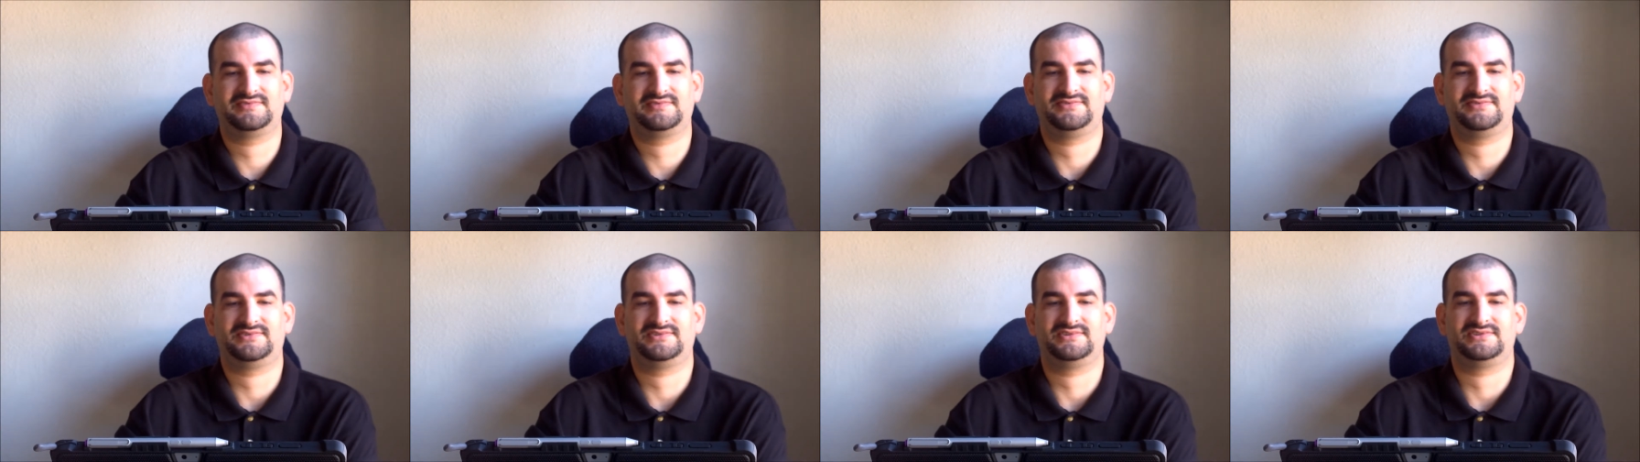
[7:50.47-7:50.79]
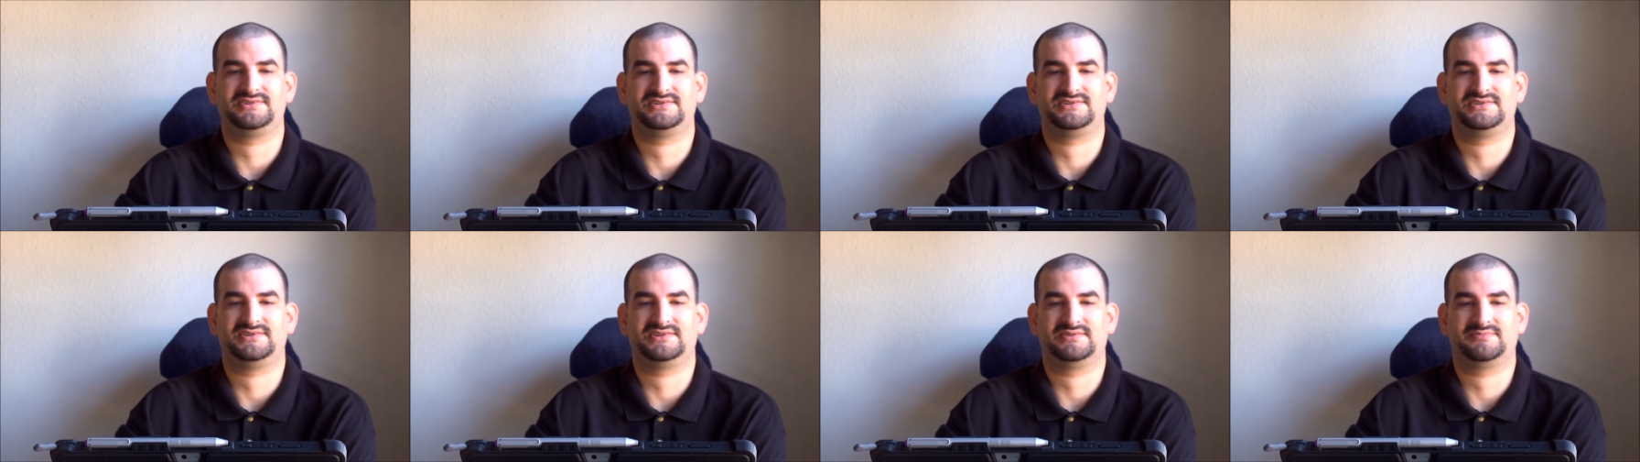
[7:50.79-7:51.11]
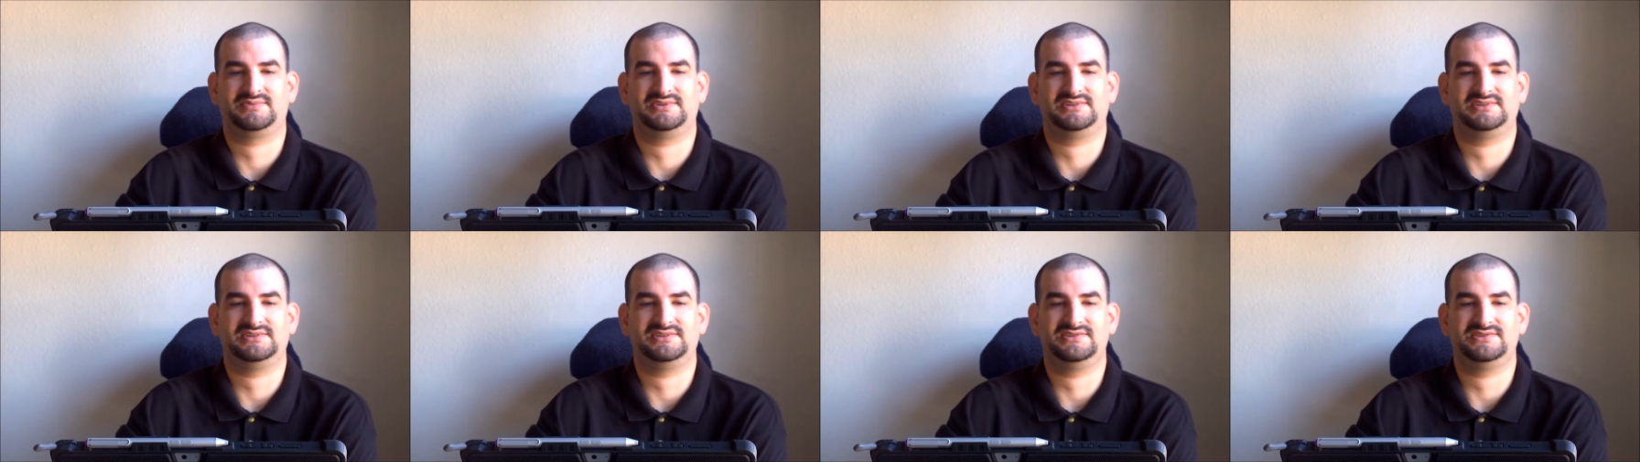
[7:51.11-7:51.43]
for the Zurich
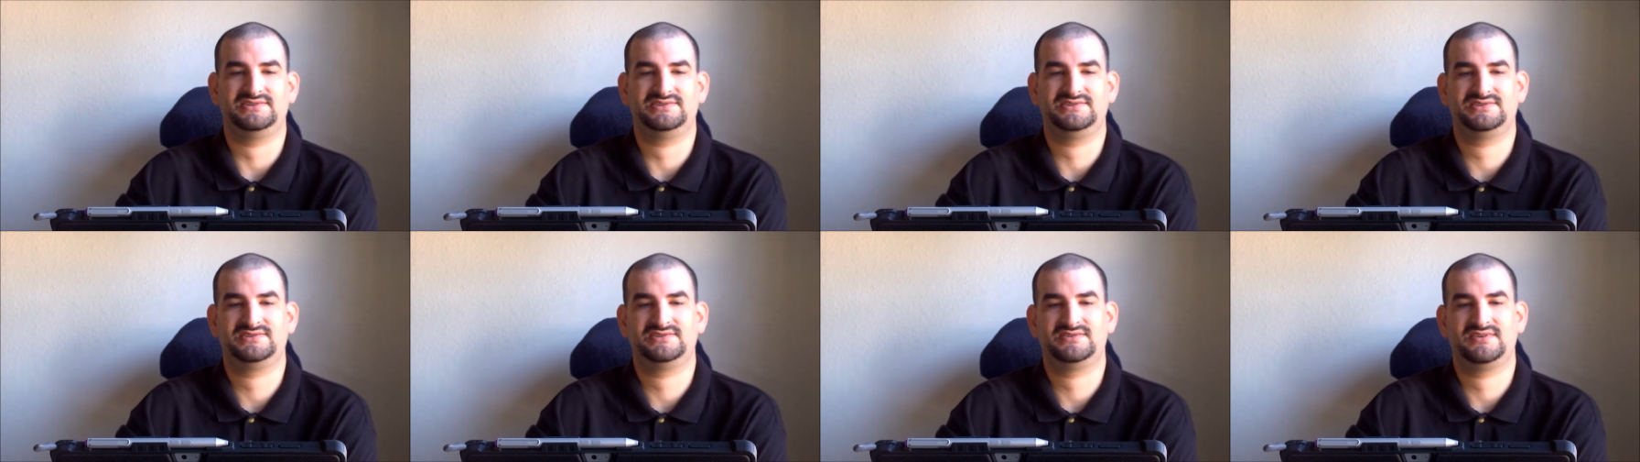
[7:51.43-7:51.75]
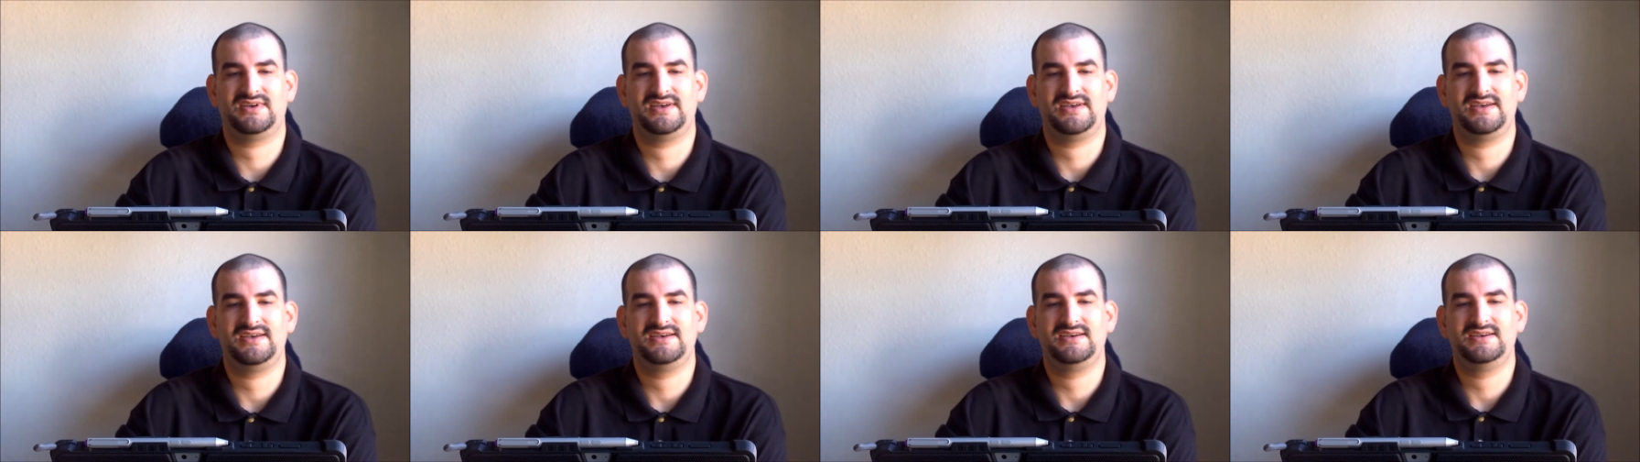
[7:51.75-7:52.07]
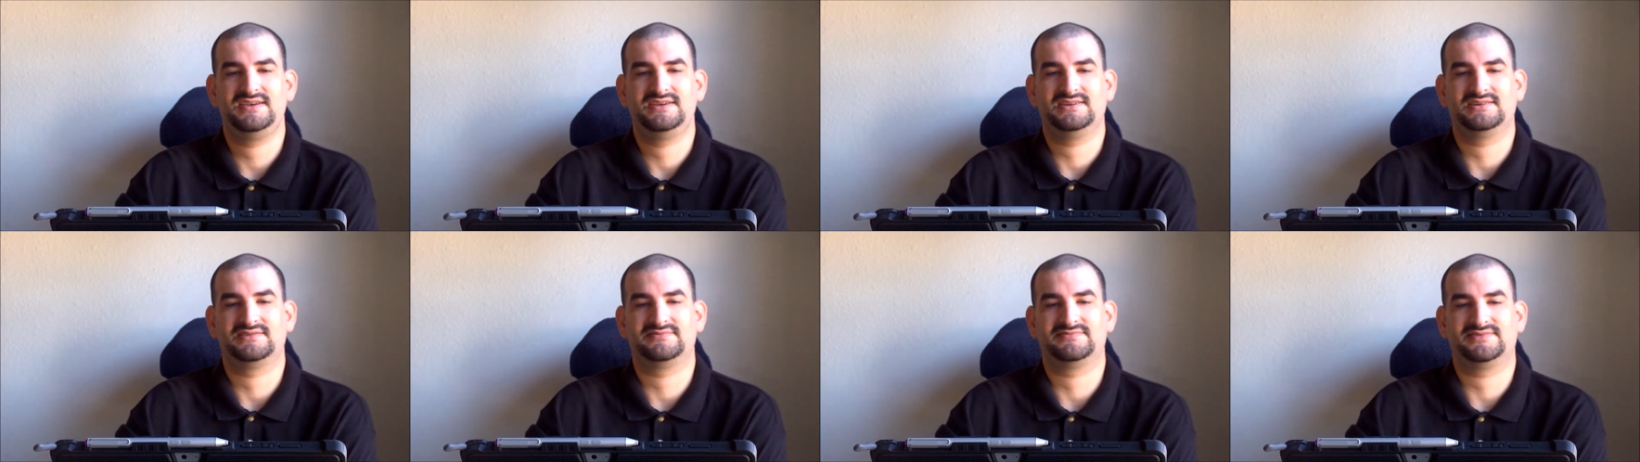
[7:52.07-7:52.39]
police,
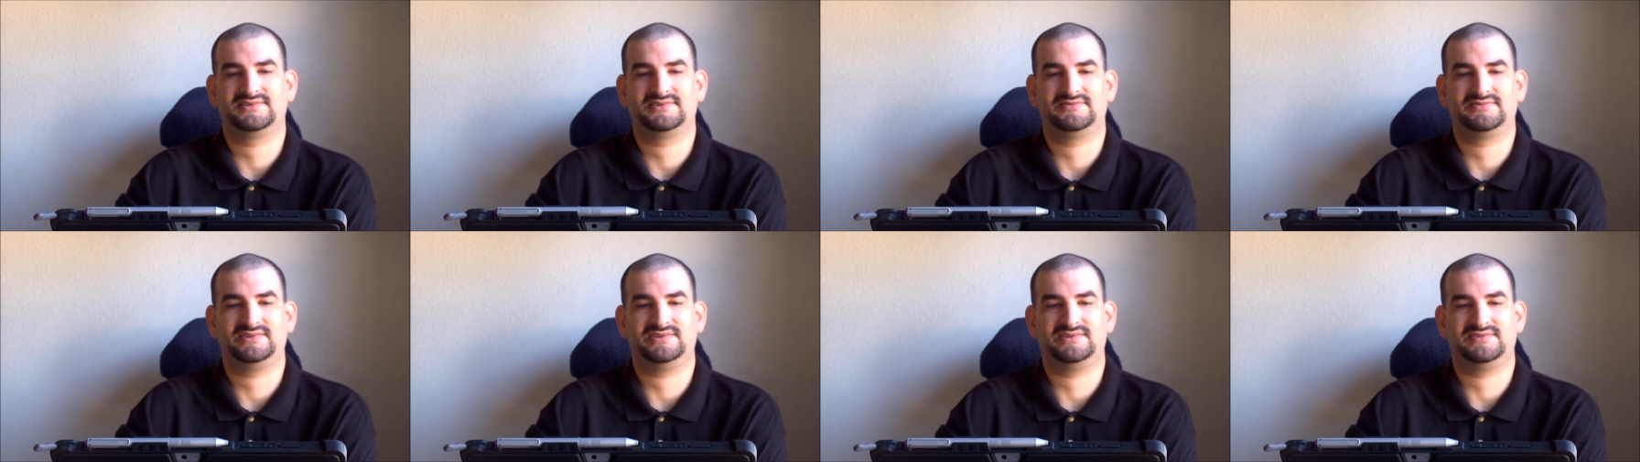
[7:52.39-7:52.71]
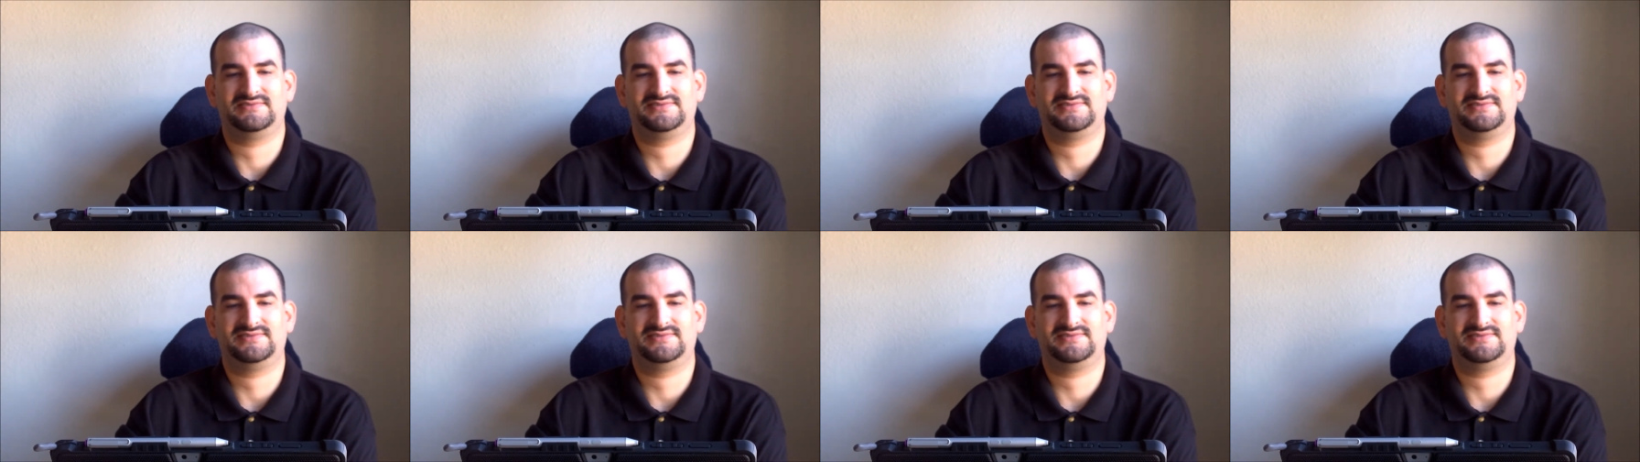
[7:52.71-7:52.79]
confirmed in a